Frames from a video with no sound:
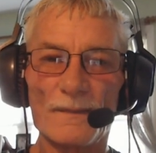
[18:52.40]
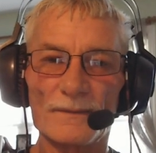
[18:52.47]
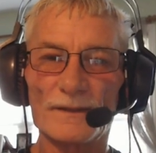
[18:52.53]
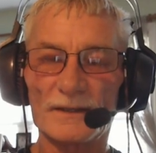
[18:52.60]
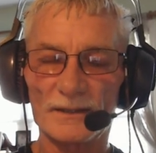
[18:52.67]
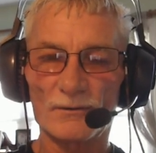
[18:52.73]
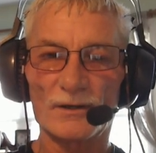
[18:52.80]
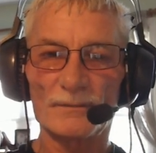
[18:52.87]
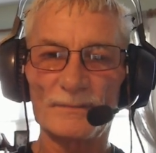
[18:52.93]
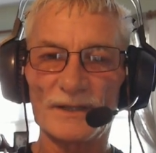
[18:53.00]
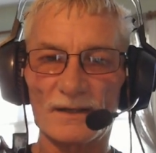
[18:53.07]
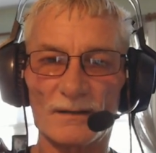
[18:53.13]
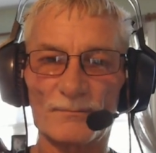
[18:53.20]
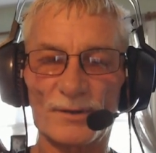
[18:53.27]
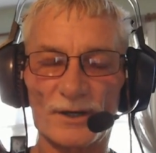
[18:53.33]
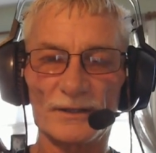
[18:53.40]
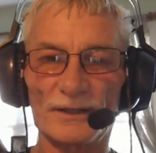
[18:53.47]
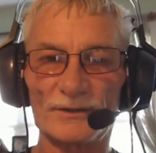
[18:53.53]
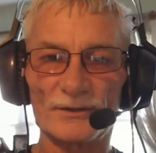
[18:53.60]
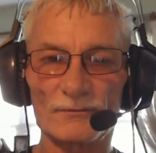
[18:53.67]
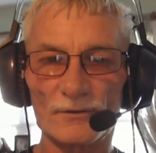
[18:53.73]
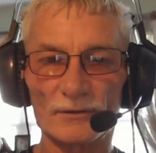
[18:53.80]
And you want to become party
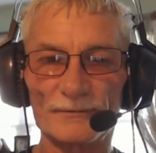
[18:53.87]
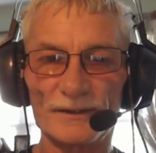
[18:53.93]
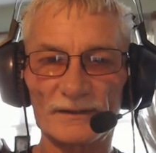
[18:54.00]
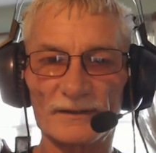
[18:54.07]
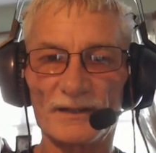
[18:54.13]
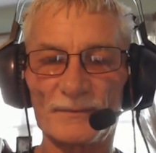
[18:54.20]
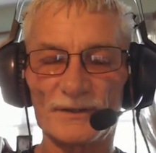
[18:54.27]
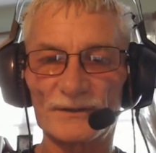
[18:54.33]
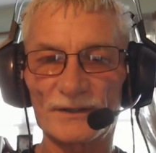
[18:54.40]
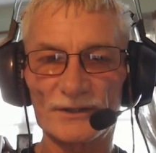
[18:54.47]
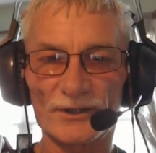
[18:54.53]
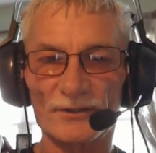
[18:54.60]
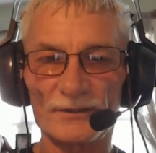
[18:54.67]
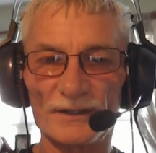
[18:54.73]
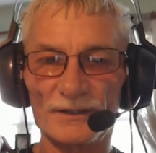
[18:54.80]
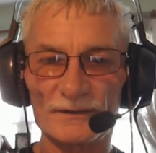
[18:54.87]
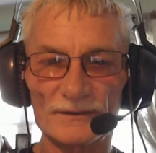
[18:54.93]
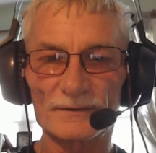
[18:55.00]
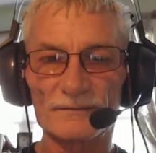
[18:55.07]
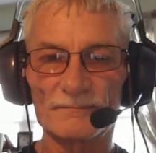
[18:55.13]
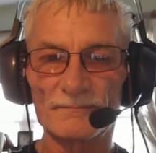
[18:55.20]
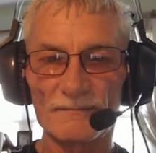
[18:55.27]
to our Reclaiming
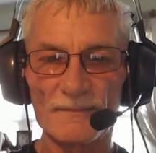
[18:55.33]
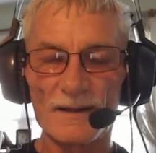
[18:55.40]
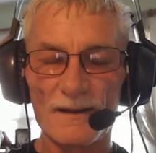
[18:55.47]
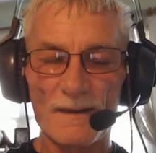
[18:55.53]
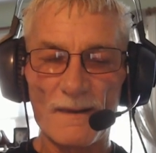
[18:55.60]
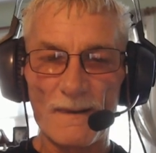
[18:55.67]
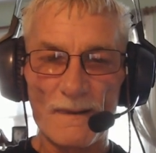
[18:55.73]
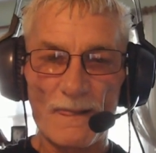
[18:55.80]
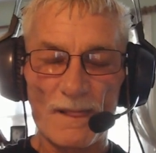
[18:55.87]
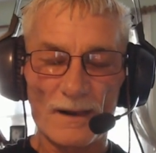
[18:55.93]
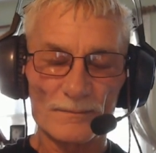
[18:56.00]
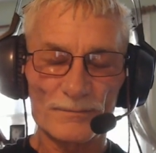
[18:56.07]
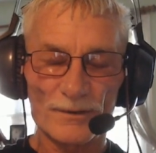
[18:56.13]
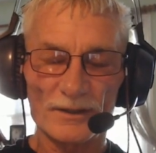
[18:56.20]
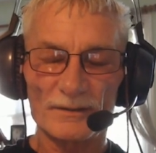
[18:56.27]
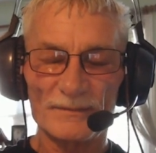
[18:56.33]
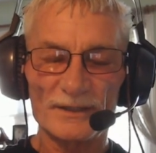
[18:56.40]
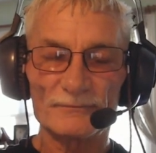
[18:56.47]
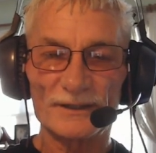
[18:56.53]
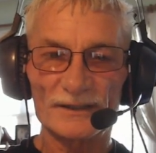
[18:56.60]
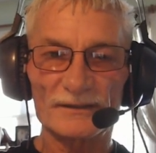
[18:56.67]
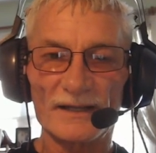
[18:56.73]
Securities,
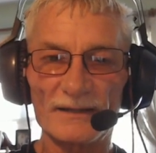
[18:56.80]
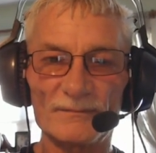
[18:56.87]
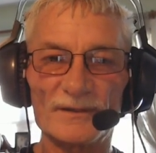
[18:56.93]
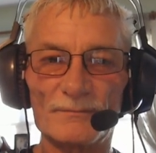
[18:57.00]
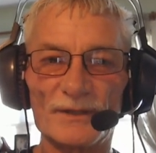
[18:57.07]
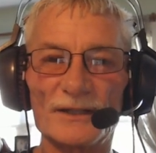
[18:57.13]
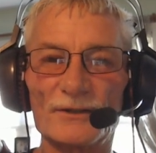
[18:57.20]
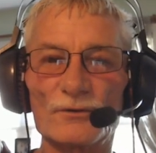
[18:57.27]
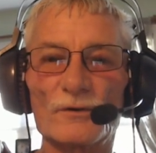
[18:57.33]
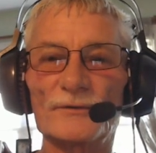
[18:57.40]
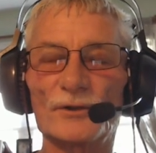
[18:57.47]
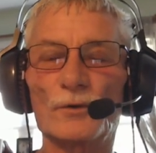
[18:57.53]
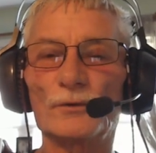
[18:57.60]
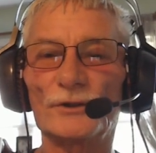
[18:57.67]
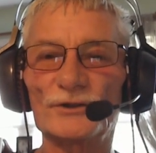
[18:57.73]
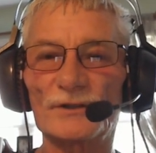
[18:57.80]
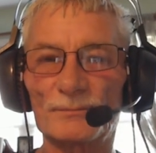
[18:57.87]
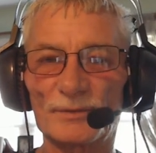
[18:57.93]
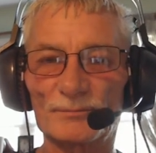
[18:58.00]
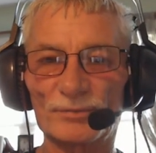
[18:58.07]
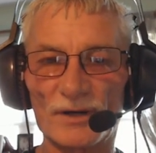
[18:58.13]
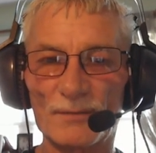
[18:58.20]
reclaim dominion over your
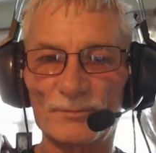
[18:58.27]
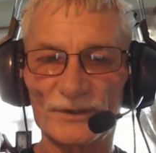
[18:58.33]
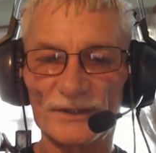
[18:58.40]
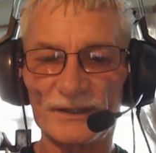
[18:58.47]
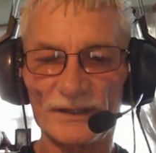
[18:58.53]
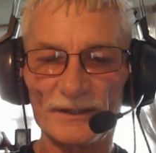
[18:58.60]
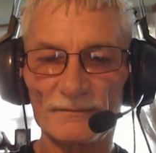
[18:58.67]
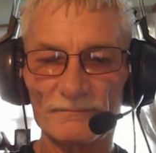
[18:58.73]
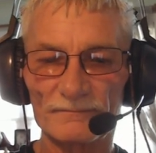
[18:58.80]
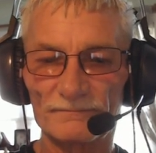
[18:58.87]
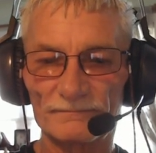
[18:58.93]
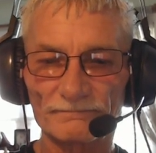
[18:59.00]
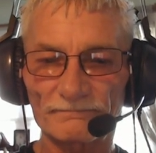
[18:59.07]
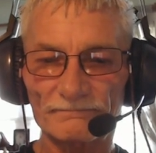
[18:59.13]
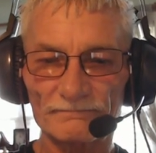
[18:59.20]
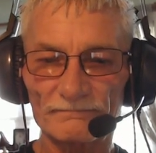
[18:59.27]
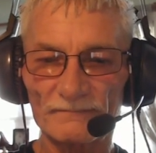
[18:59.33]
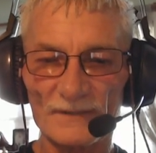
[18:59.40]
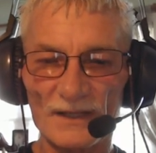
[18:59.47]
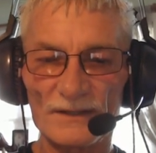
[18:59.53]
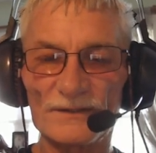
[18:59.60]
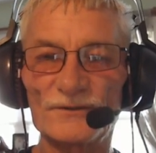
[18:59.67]
ownership of property
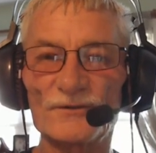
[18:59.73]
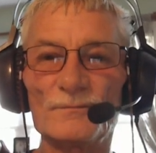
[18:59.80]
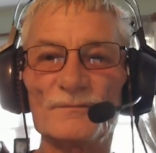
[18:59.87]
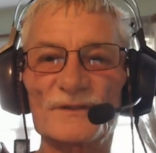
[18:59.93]
Zoom